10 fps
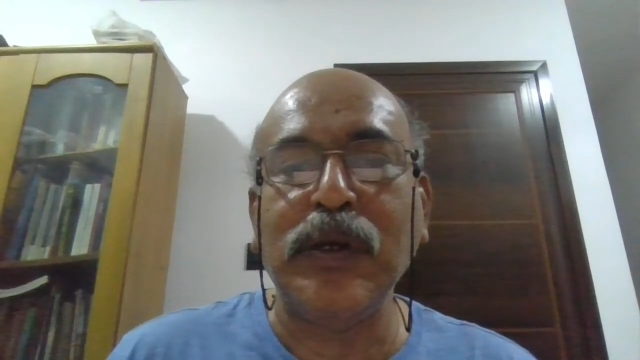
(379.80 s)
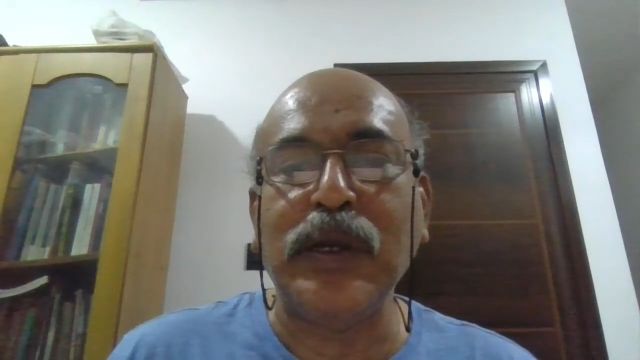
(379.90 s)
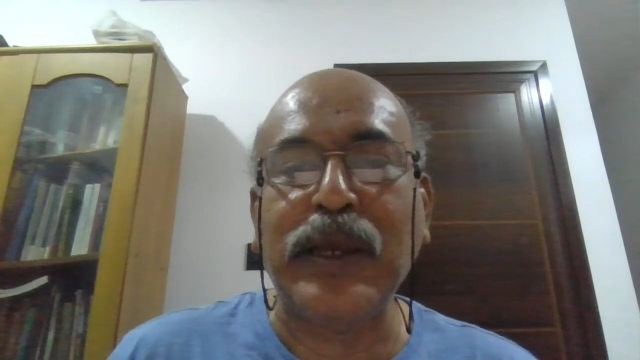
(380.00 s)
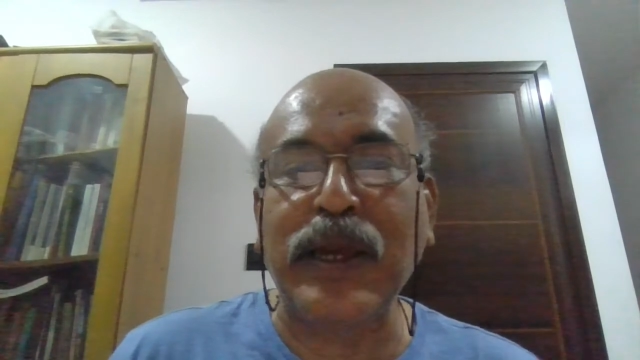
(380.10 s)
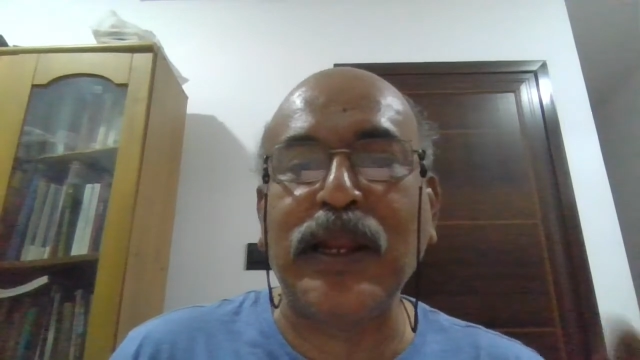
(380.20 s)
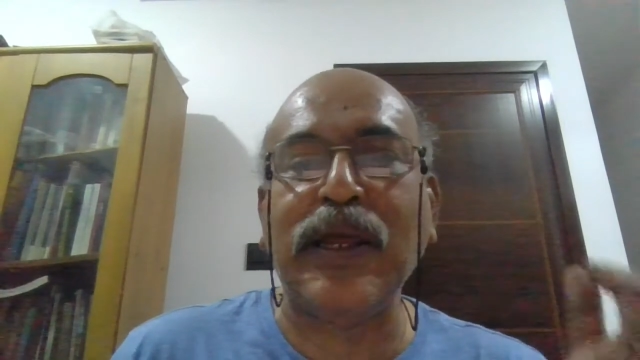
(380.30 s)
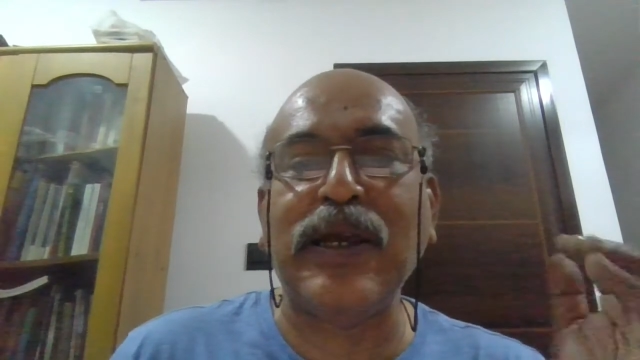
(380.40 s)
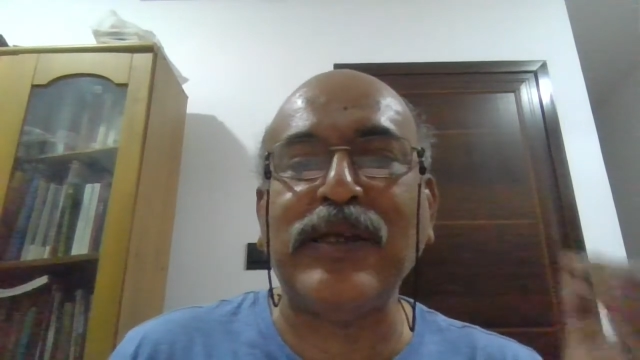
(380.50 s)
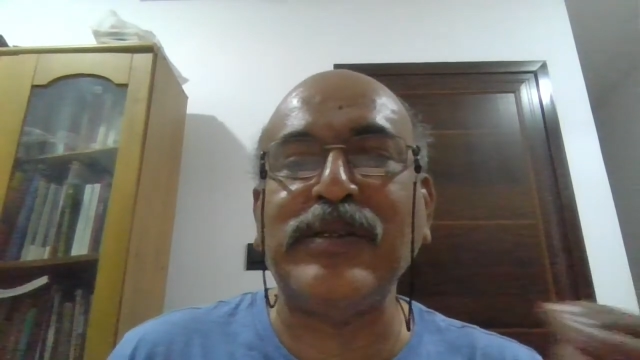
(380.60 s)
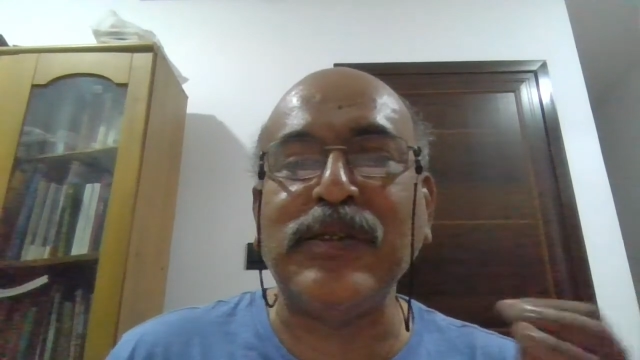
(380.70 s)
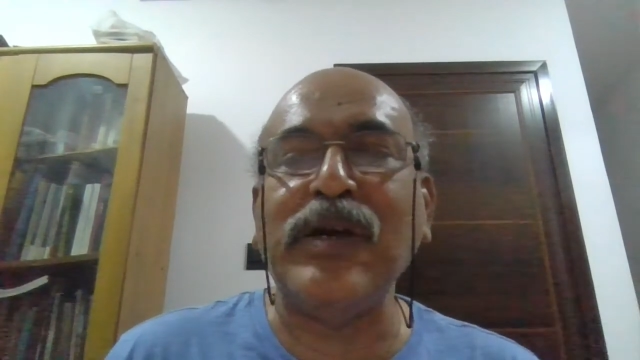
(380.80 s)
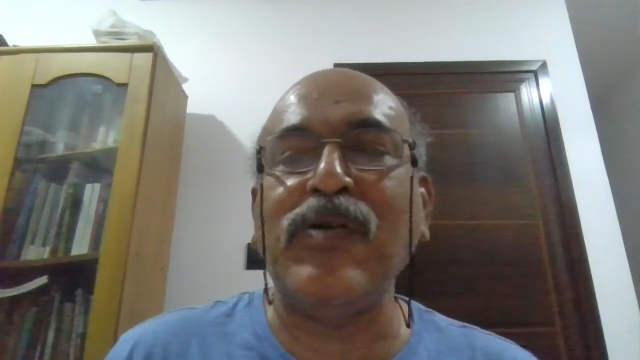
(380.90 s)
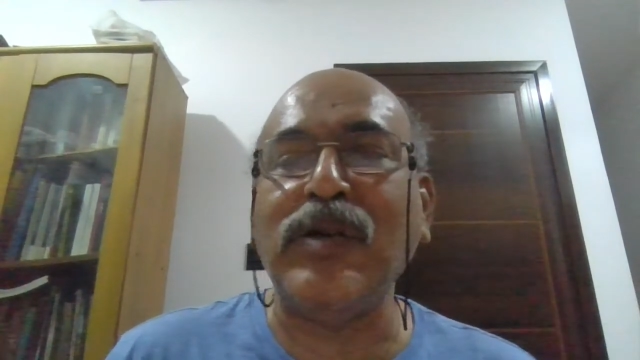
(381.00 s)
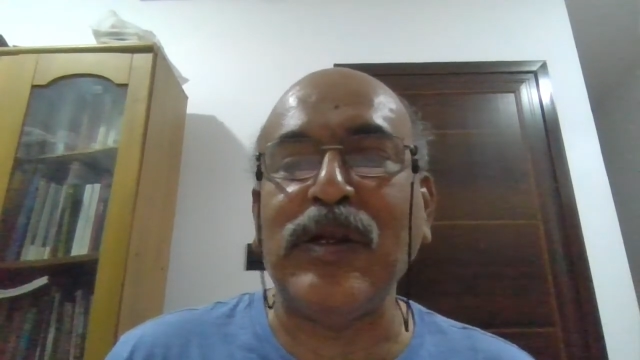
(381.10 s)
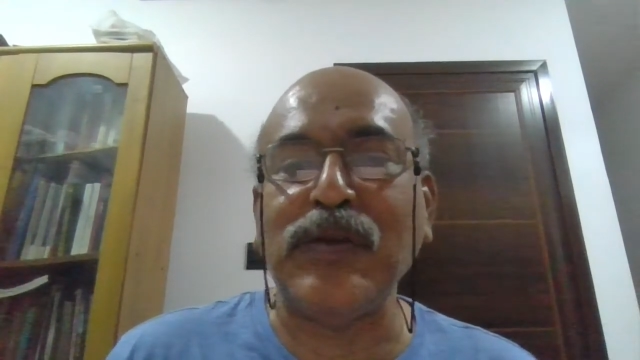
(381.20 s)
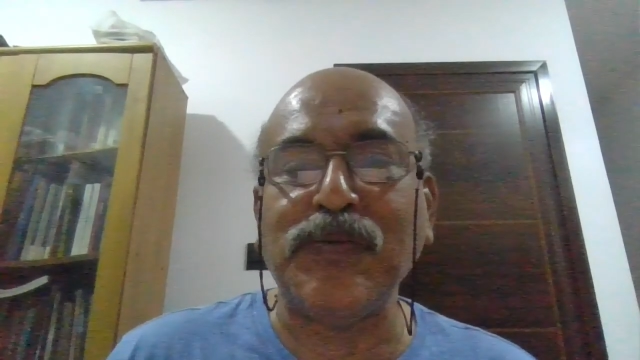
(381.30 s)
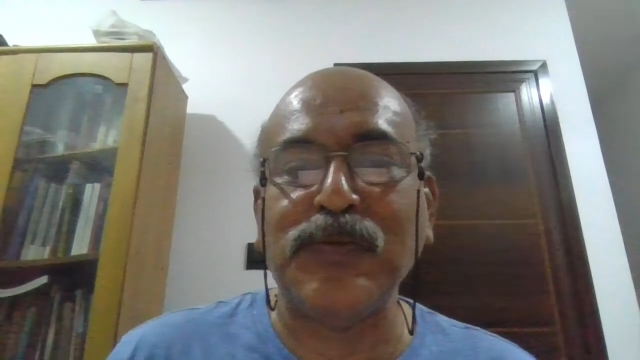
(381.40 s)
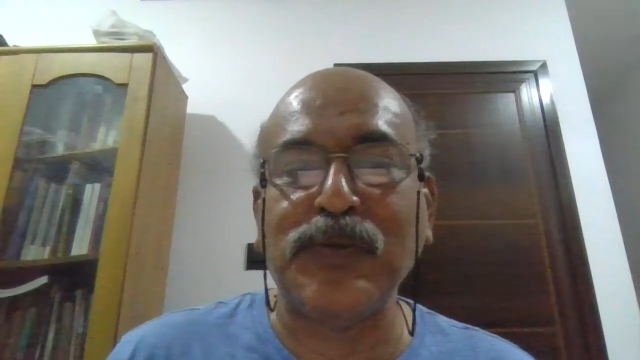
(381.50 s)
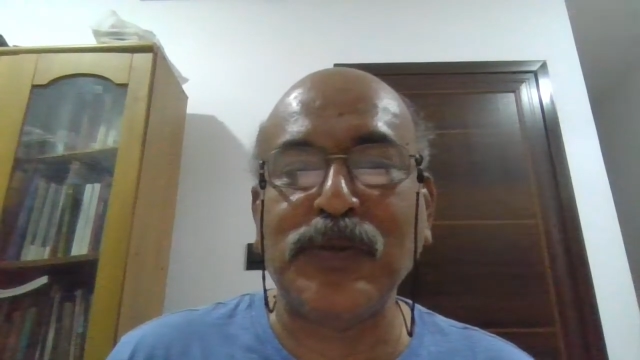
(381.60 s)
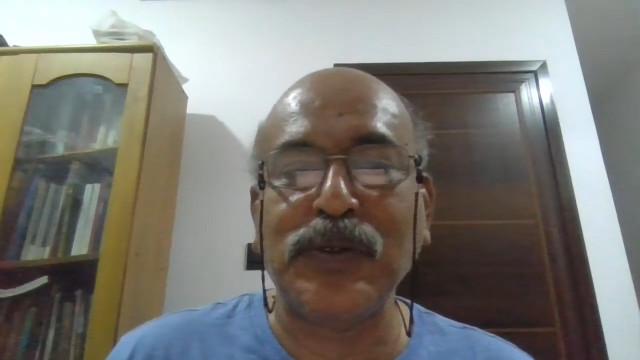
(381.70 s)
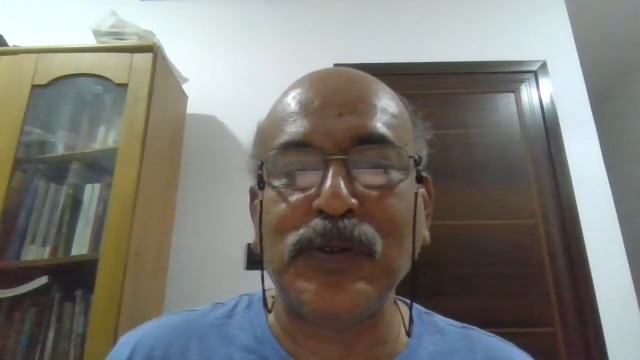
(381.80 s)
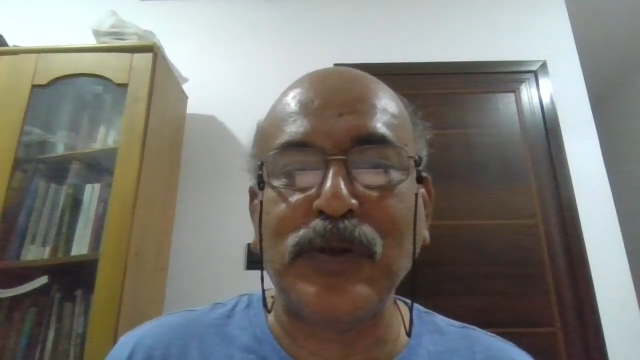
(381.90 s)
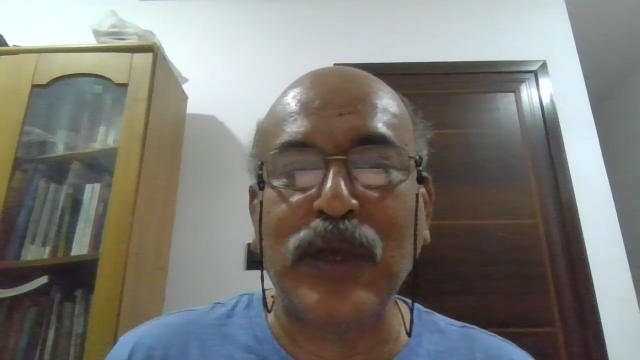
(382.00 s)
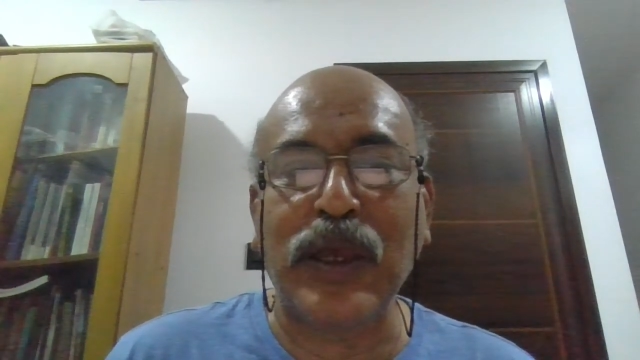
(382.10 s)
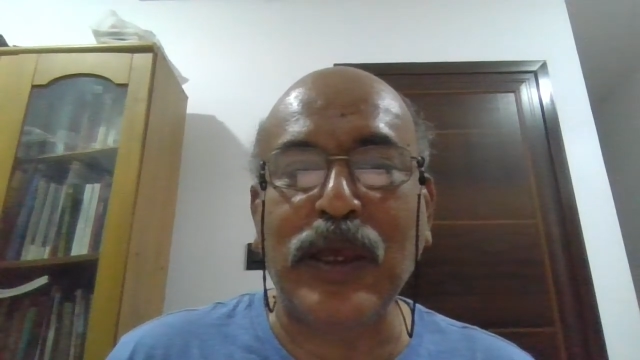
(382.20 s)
Kerala has governor. Okay.